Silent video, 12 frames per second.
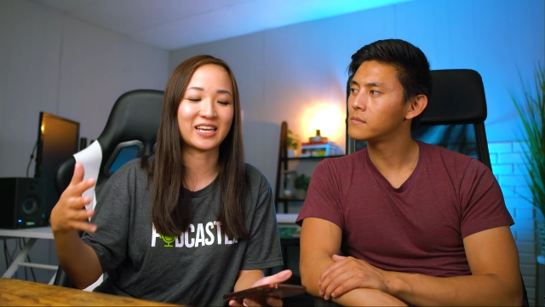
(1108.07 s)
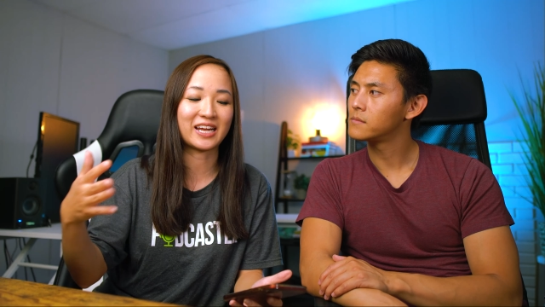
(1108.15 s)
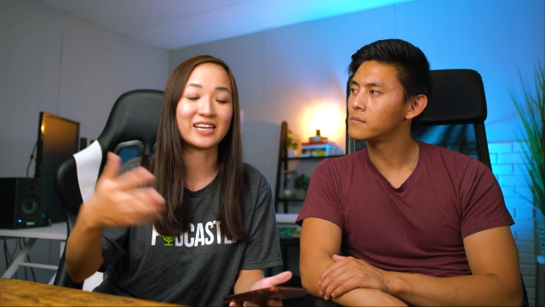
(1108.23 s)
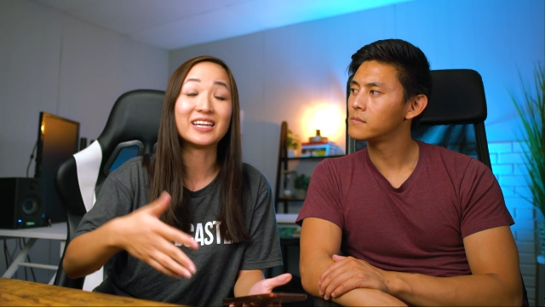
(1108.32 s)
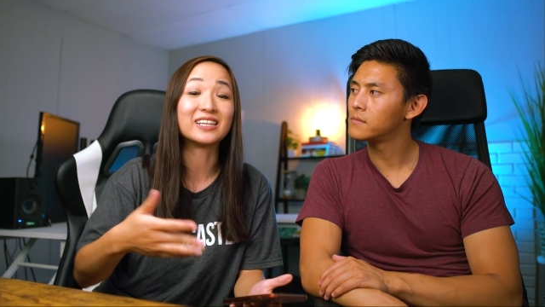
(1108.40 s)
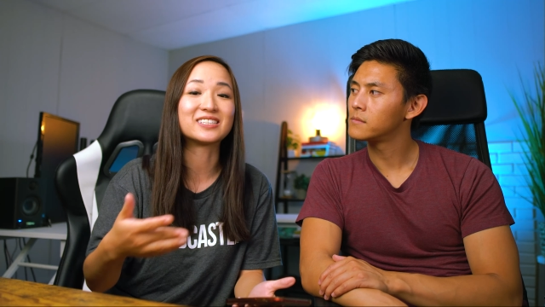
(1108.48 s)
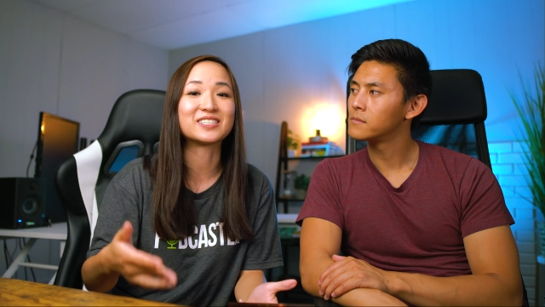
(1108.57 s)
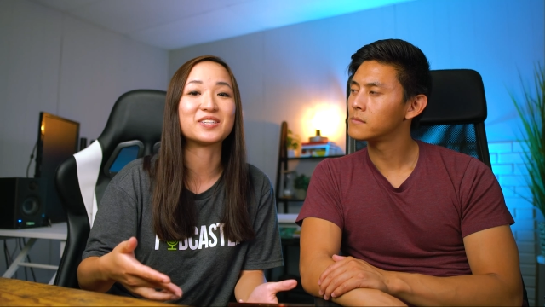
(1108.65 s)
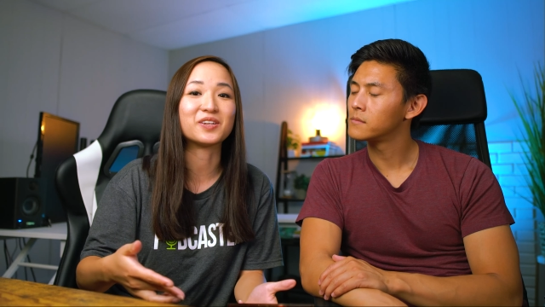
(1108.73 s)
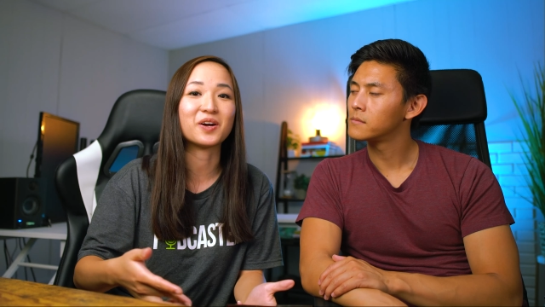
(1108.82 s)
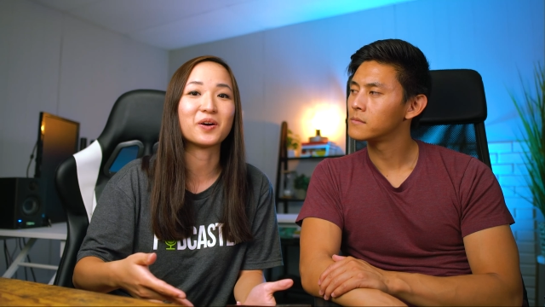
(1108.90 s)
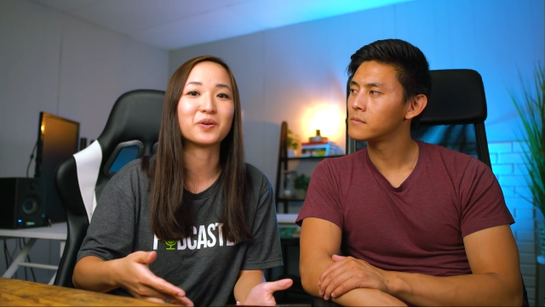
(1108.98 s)
Speaker 1: that I needed to
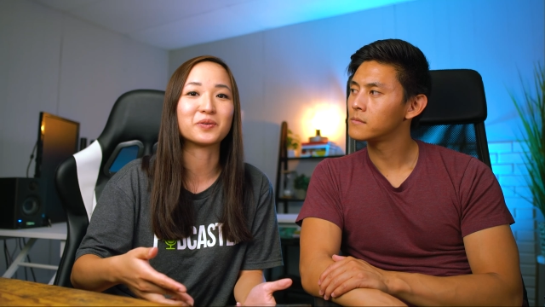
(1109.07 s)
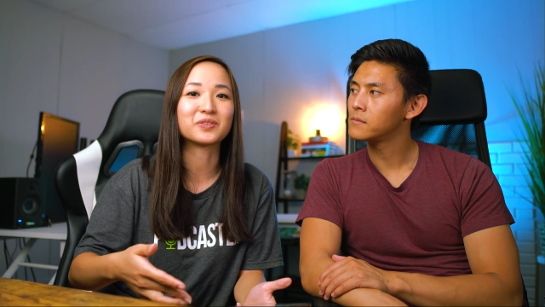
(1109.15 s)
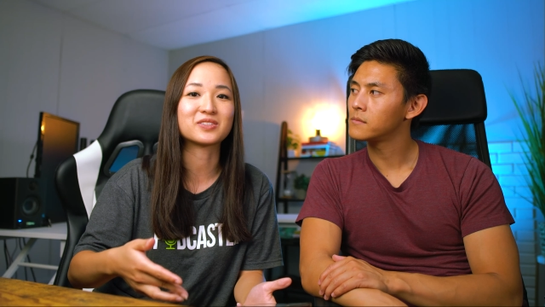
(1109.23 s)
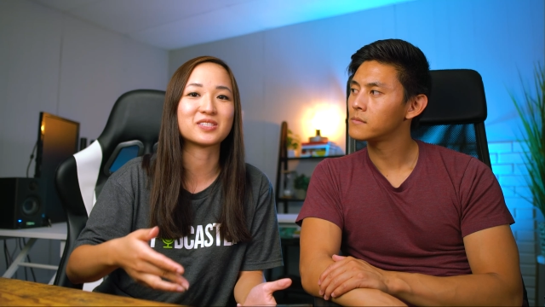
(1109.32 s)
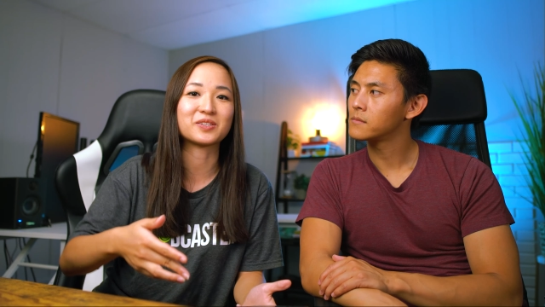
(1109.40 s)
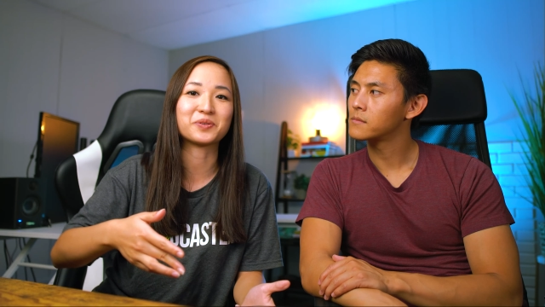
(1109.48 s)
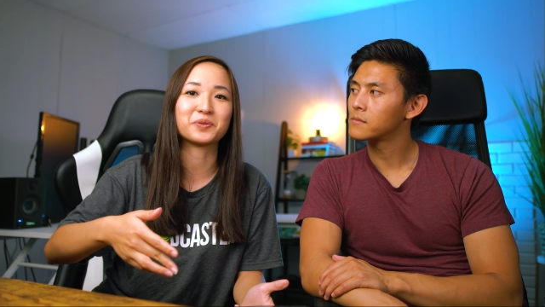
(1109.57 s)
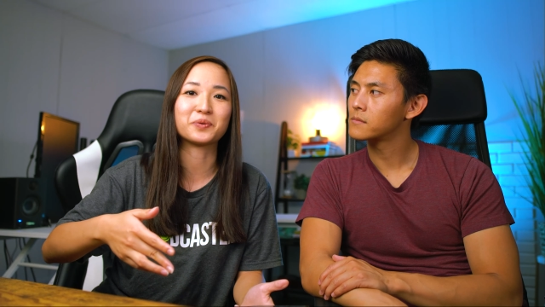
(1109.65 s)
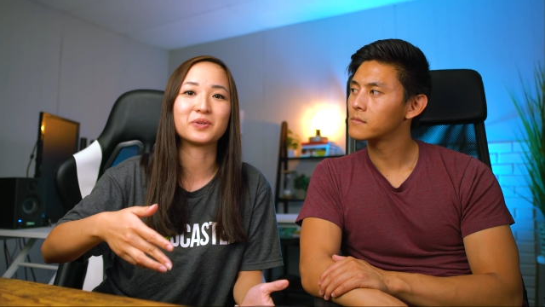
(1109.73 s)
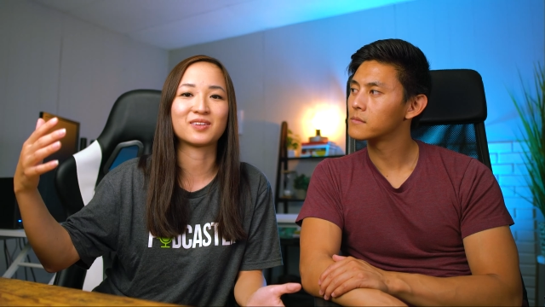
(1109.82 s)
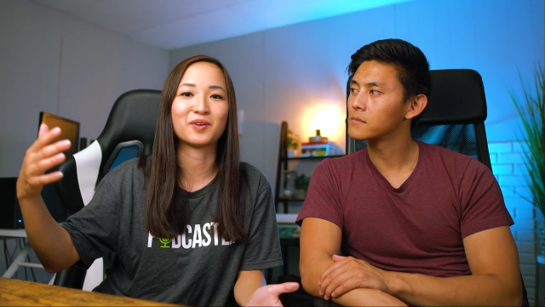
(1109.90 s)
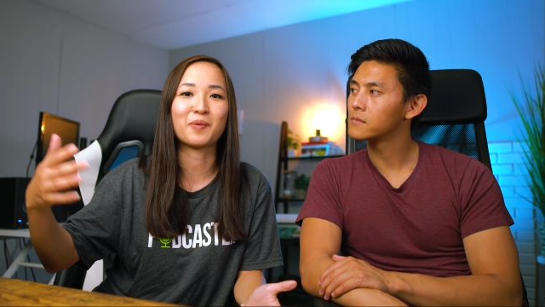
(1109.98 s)
know
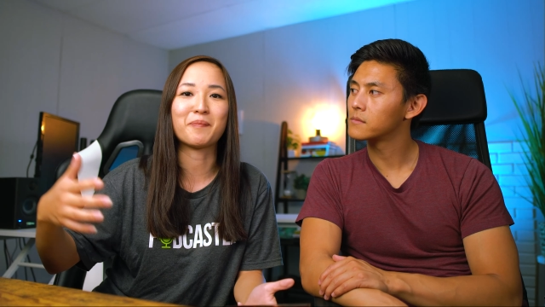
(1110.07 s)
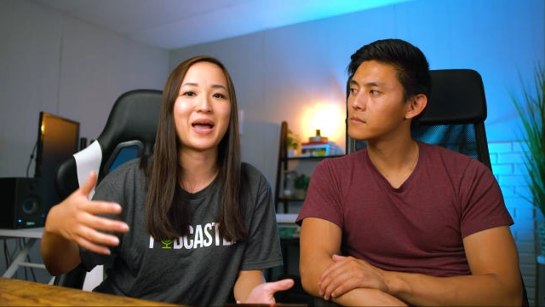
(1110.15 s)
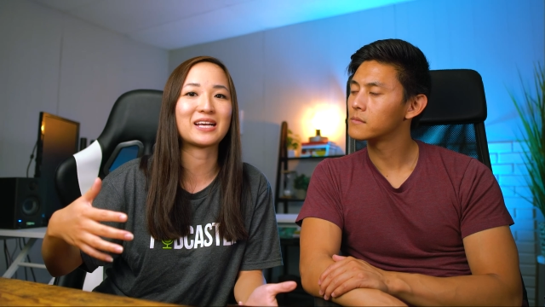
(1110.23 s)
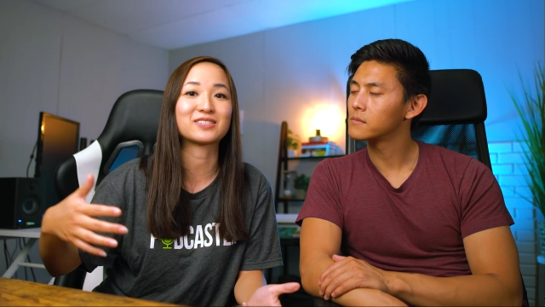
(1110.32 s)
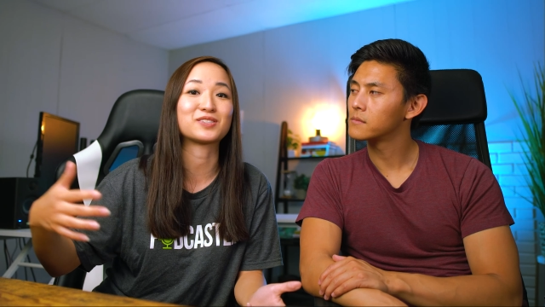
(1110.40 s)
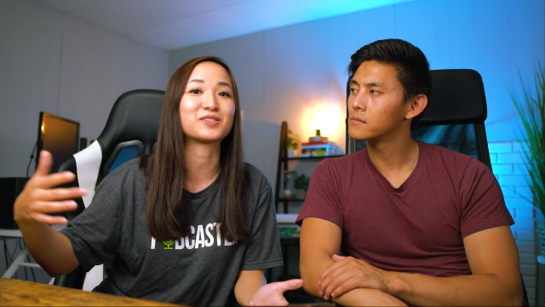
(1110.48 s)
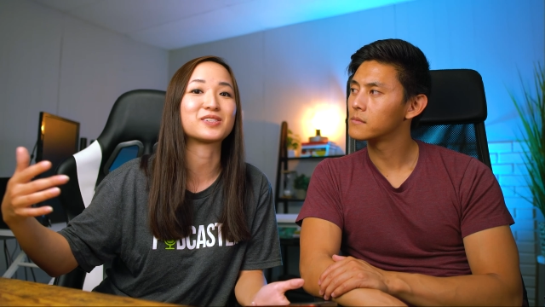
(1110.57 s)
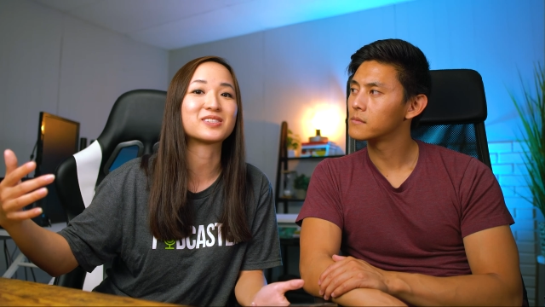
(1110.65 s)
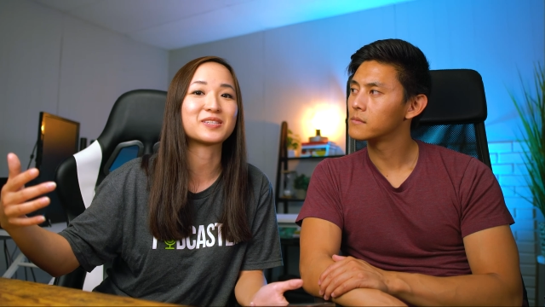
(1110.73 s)
to, you know, master